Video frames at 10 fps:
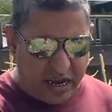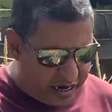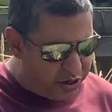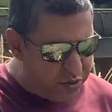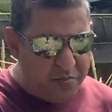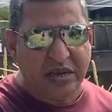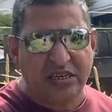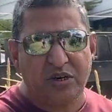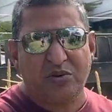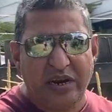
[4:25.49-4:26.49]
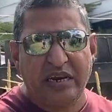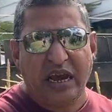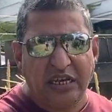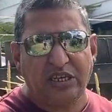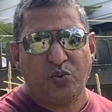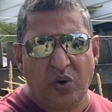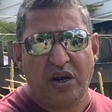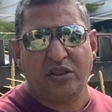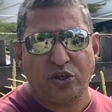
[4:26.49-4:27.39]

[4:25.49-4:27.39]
and you mix it really nice and well in